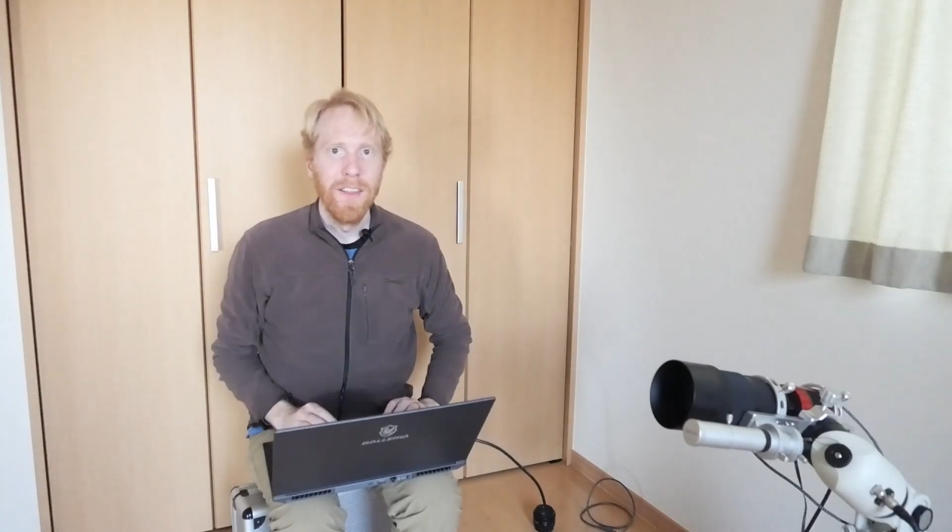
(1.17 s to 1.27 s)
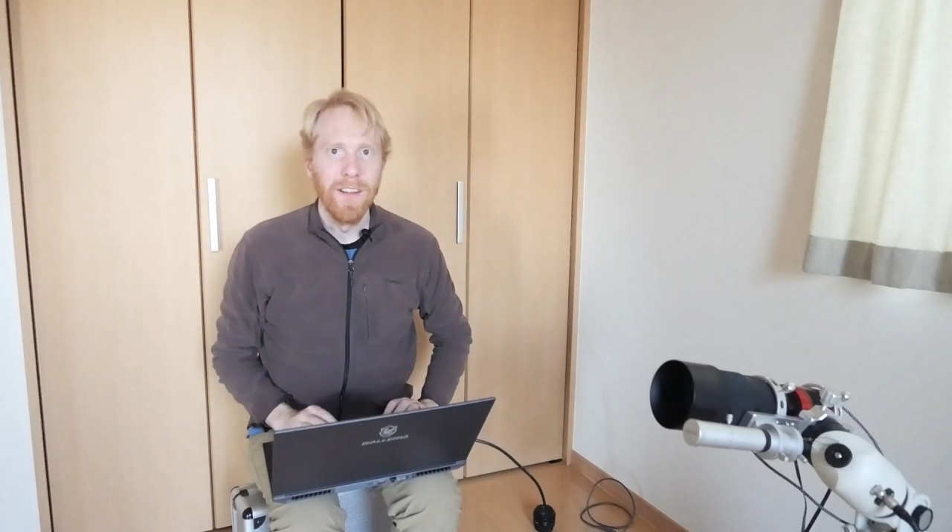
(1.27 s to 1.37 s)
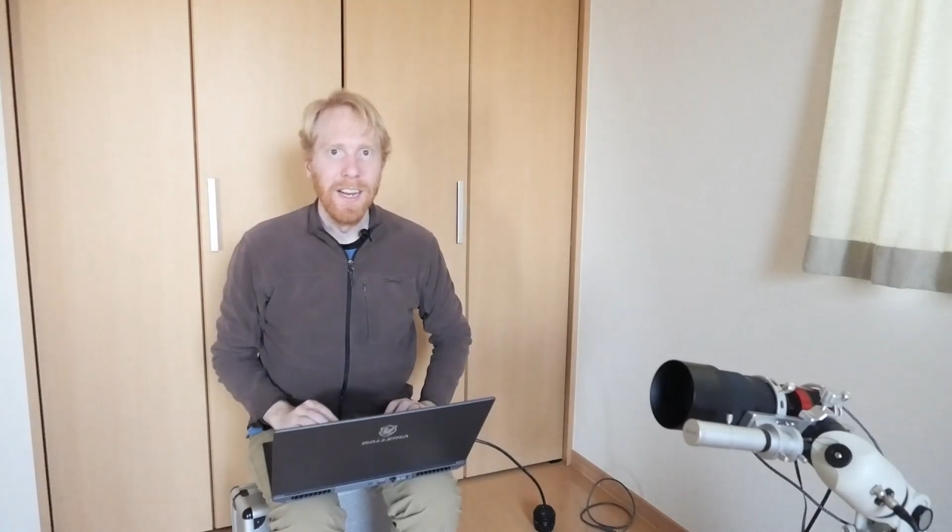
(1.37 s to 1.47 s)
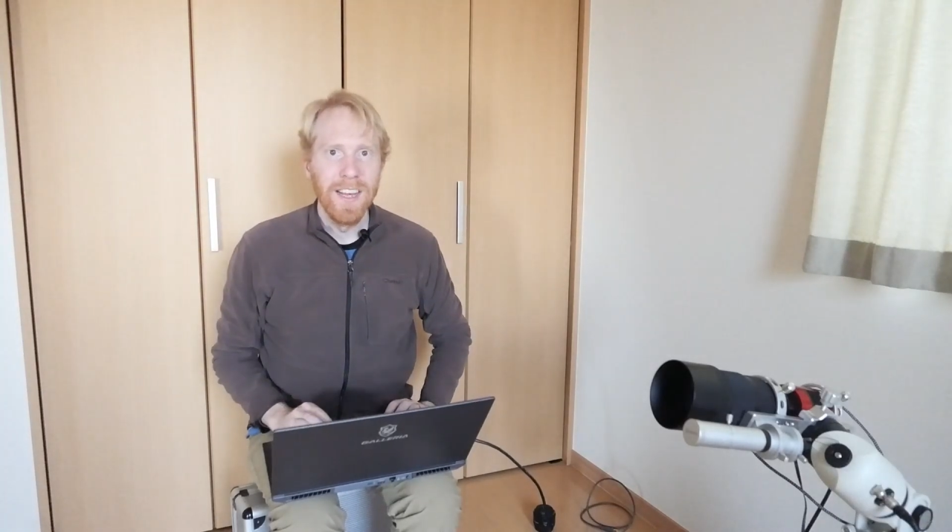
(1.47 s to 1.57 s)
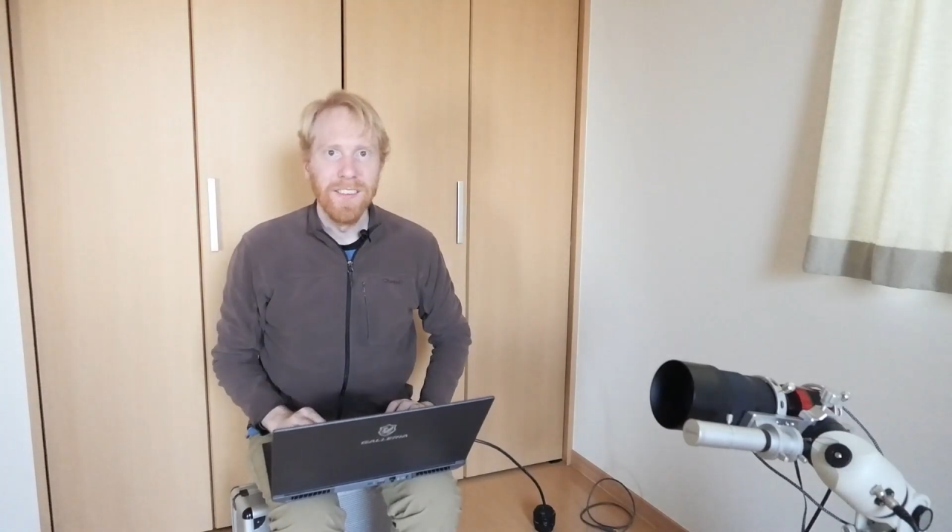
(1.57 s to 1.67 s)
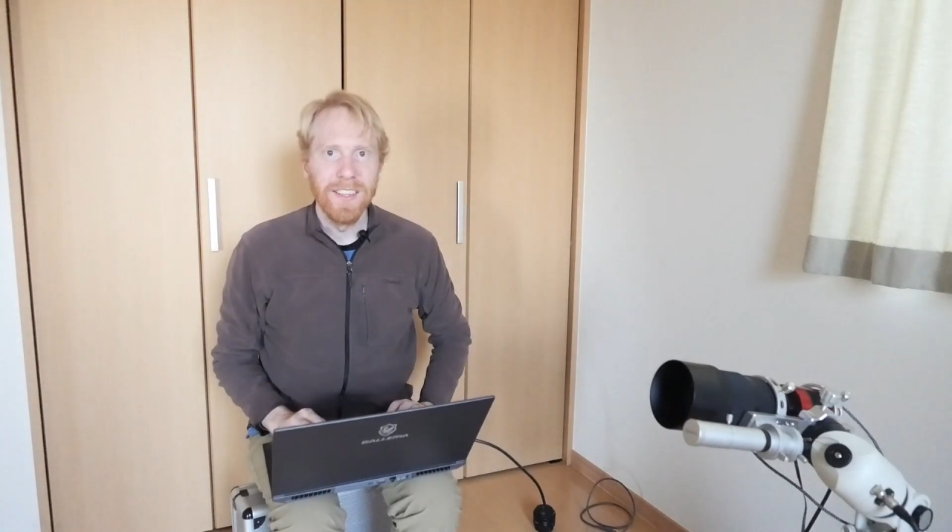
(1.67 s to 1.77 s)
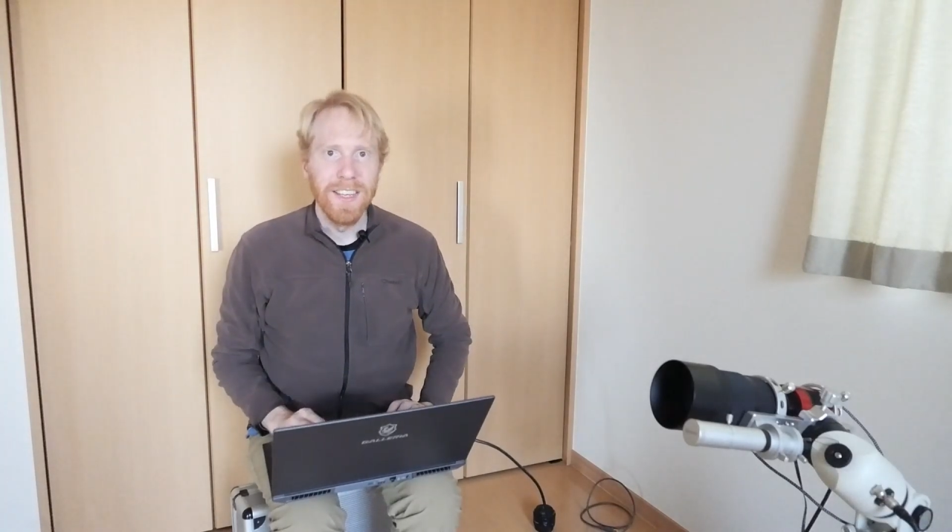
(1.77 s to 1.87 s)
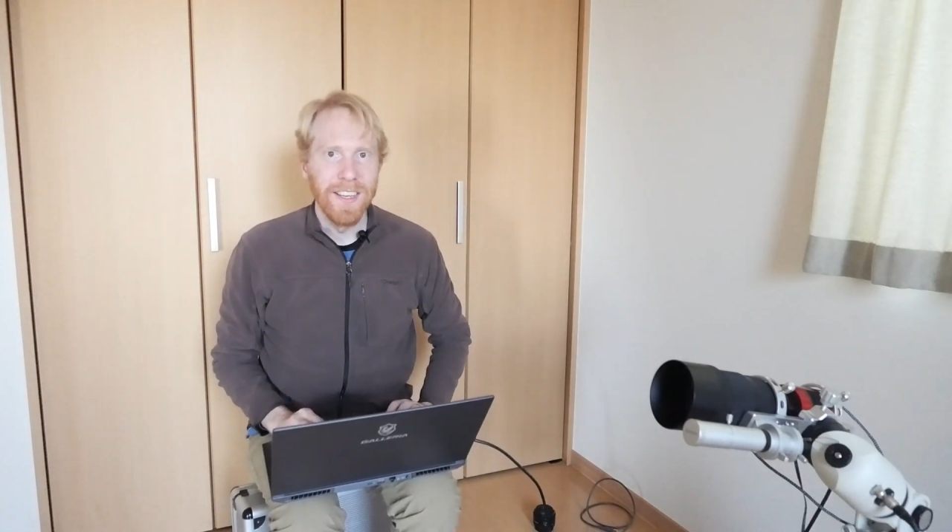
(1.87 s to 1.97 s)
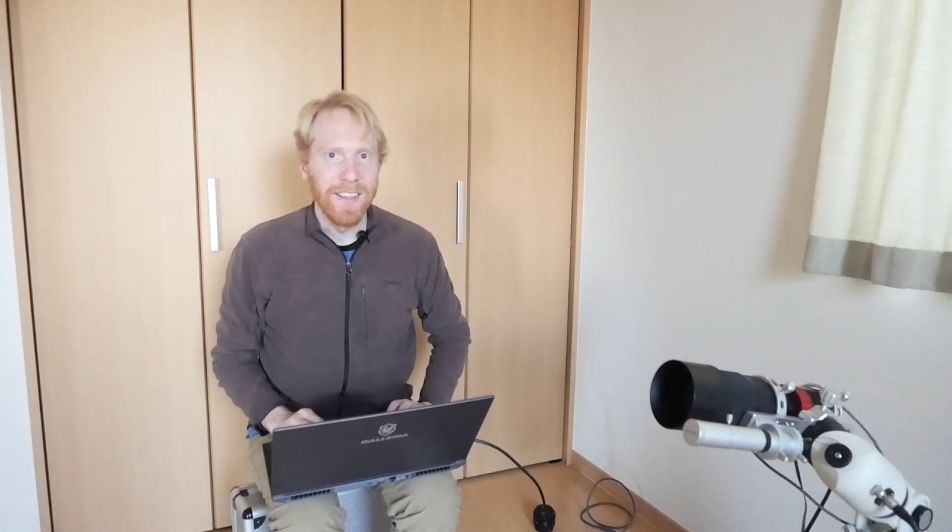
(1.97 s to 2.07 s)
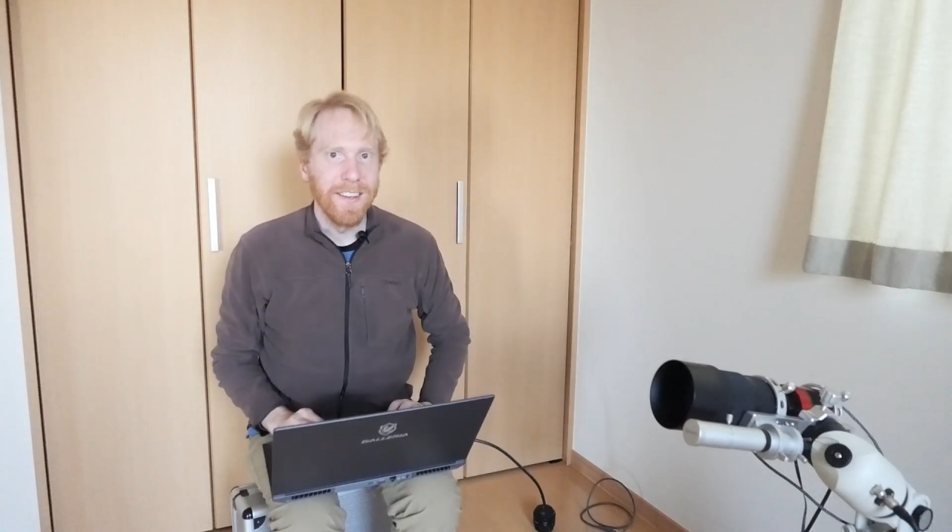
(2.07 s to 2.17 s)
the Lazy
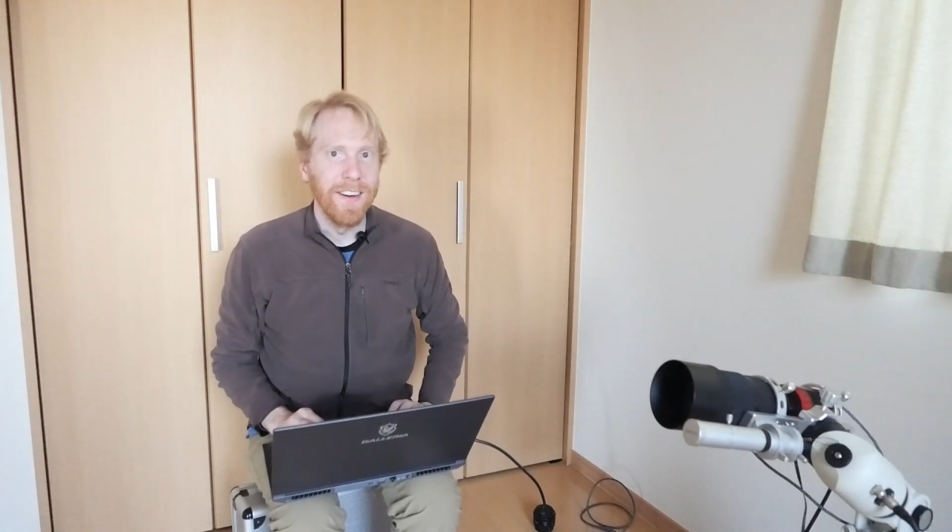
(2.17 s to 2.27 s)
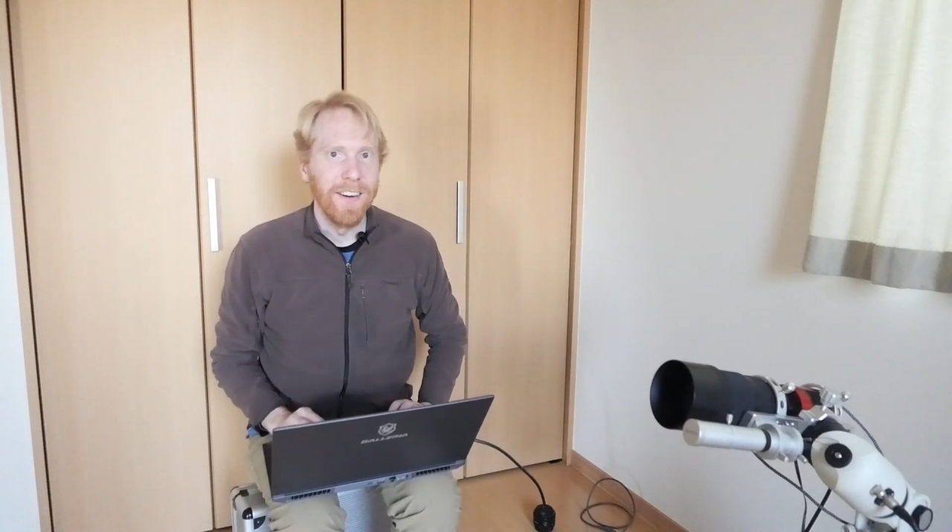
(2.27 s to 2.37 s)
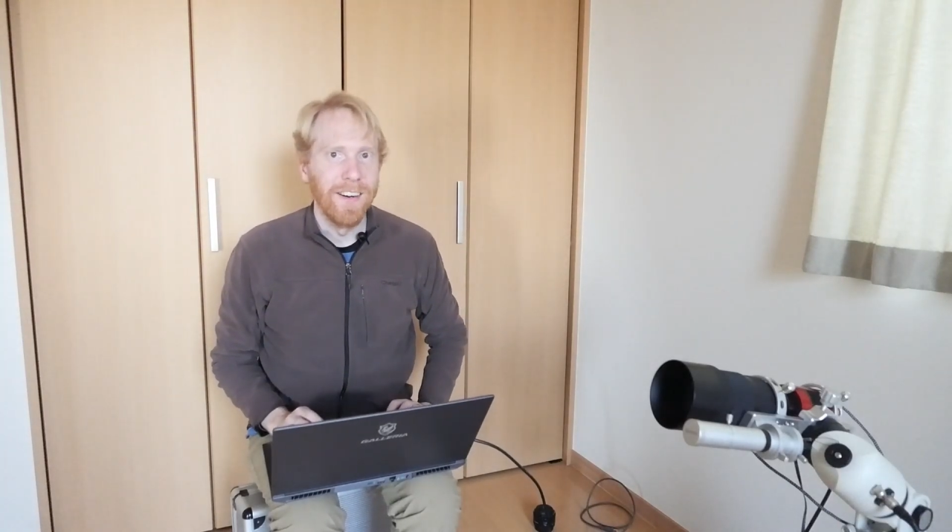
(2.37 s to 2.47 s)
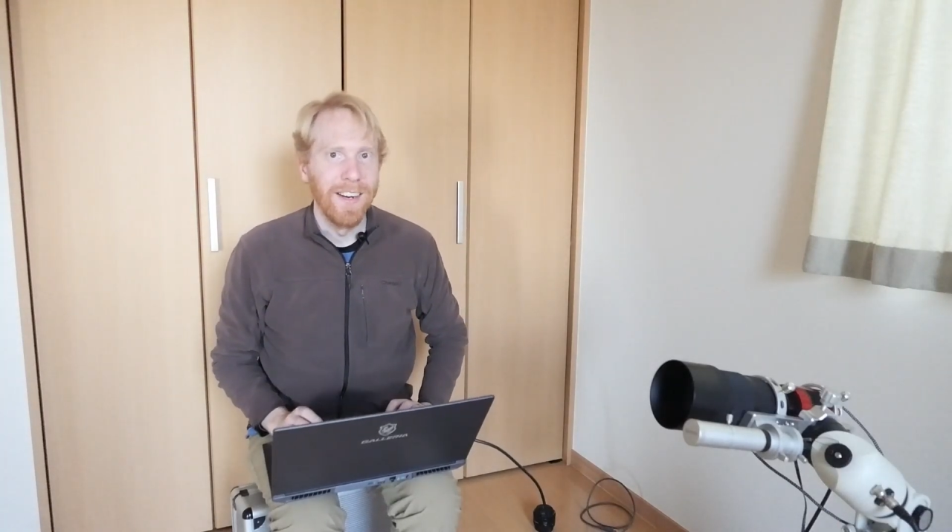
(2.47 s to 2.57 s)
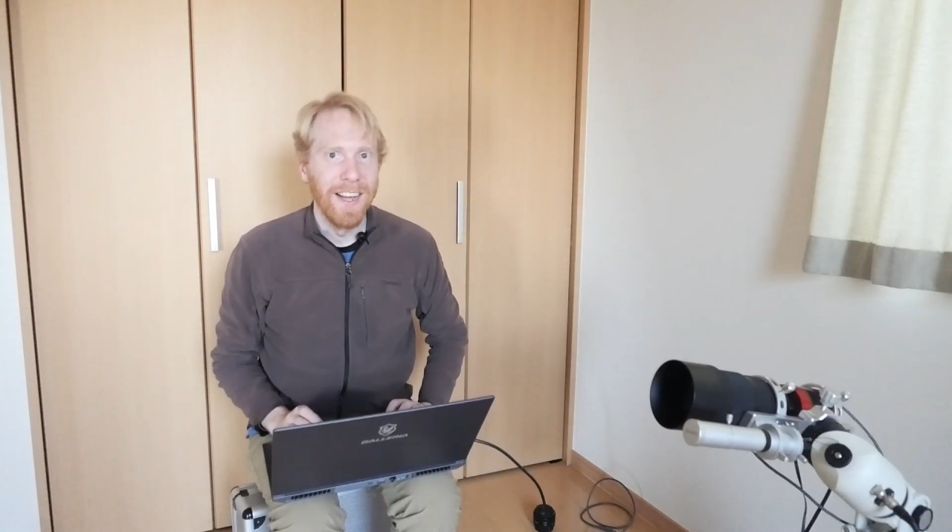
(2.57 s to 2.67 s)
Geek here,